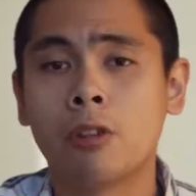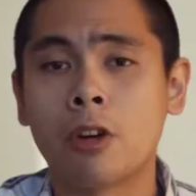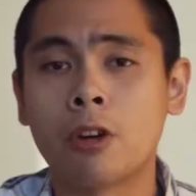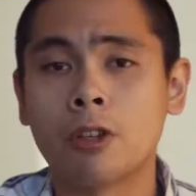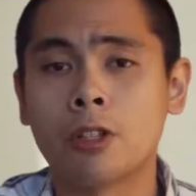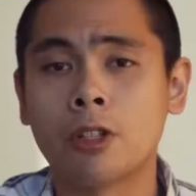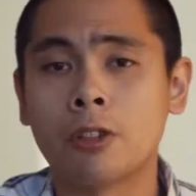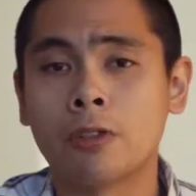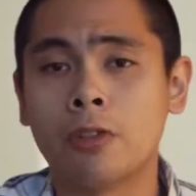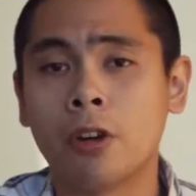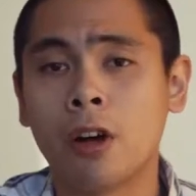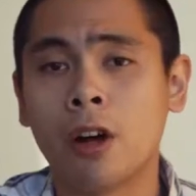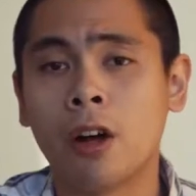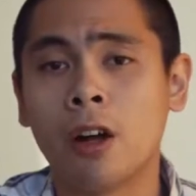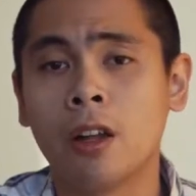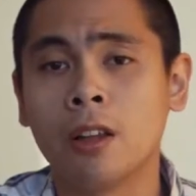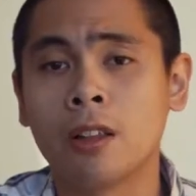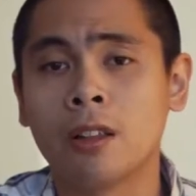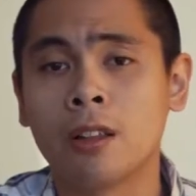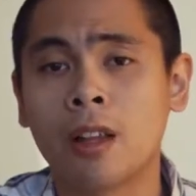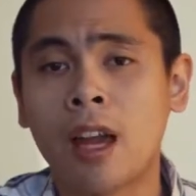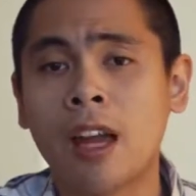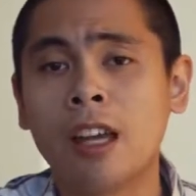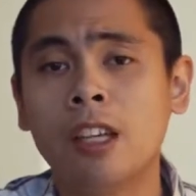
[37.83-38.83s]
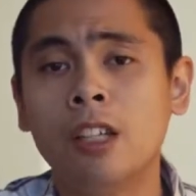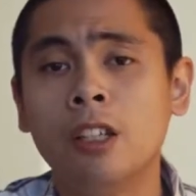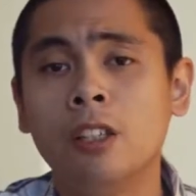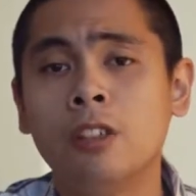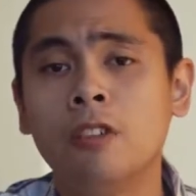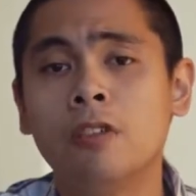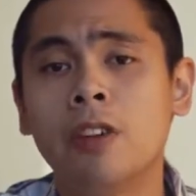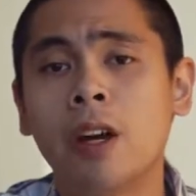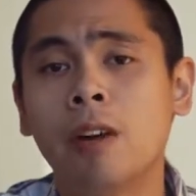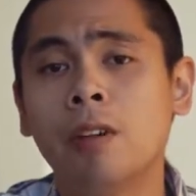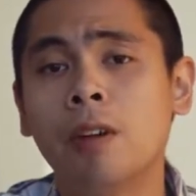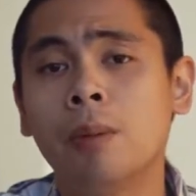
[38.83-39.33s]
First of all, thank
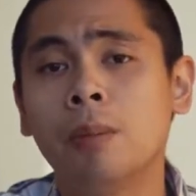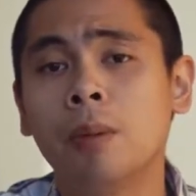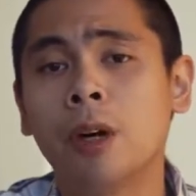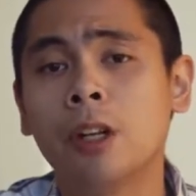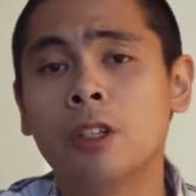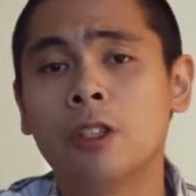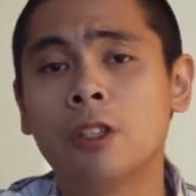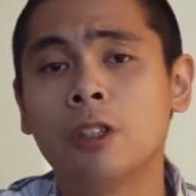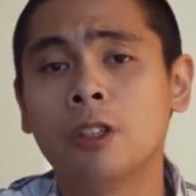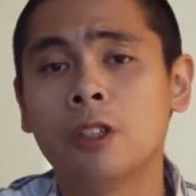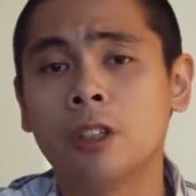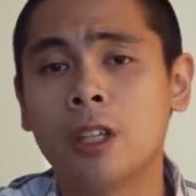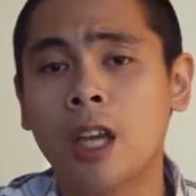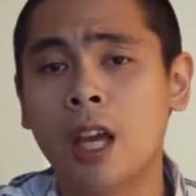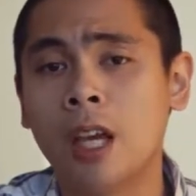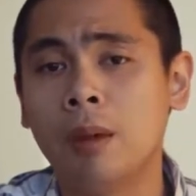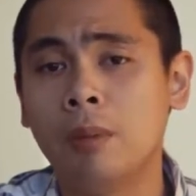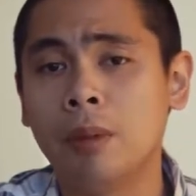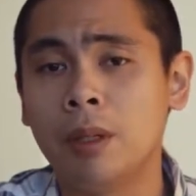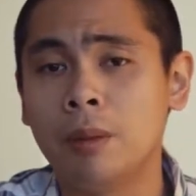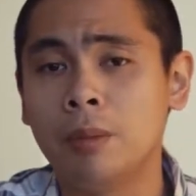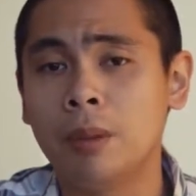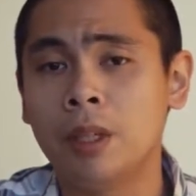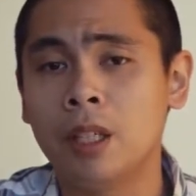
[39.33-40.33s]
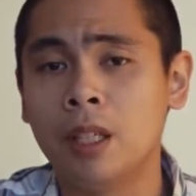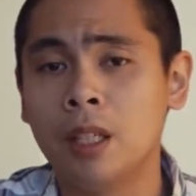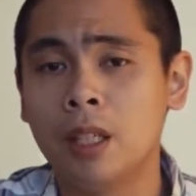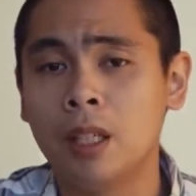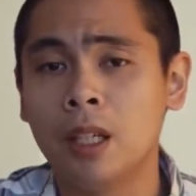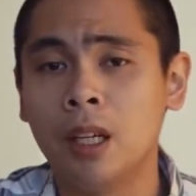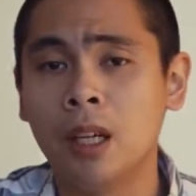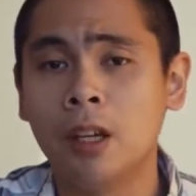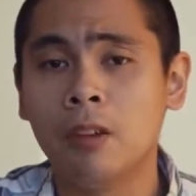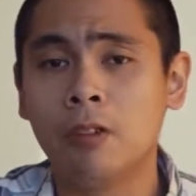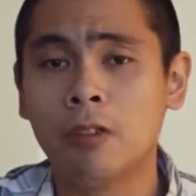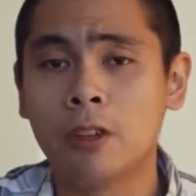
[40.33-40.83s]
you very much to
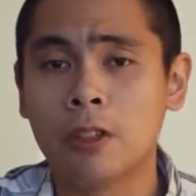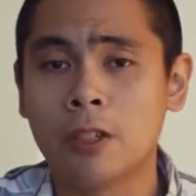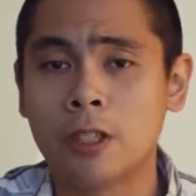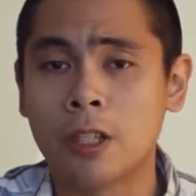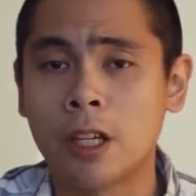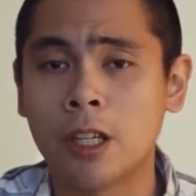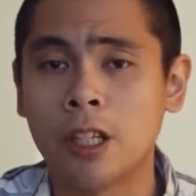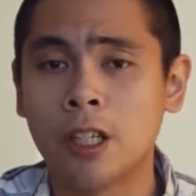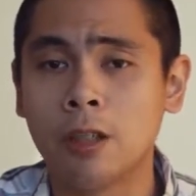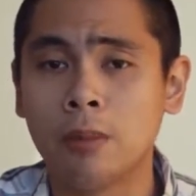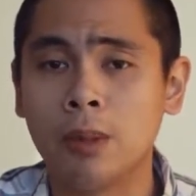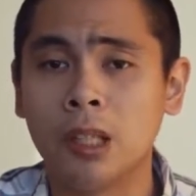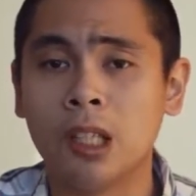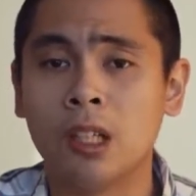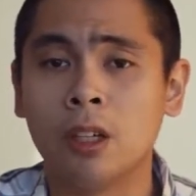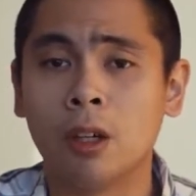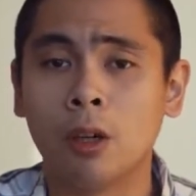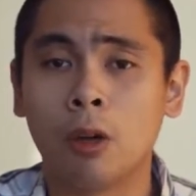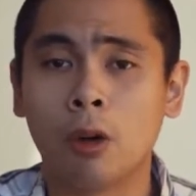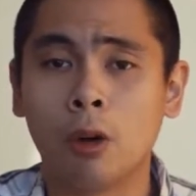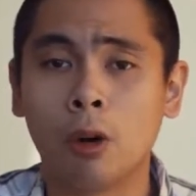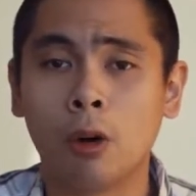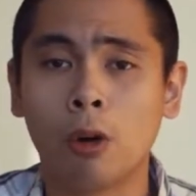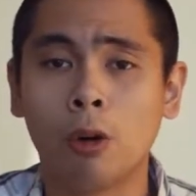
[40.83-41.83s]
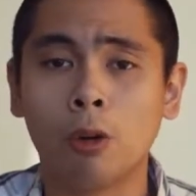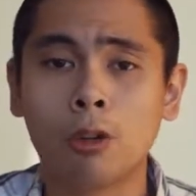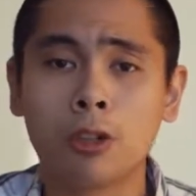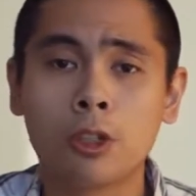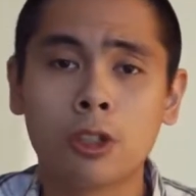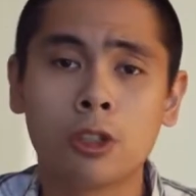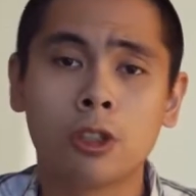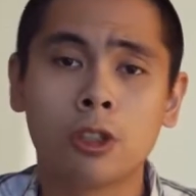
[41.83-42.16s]
KBP for sending me a whole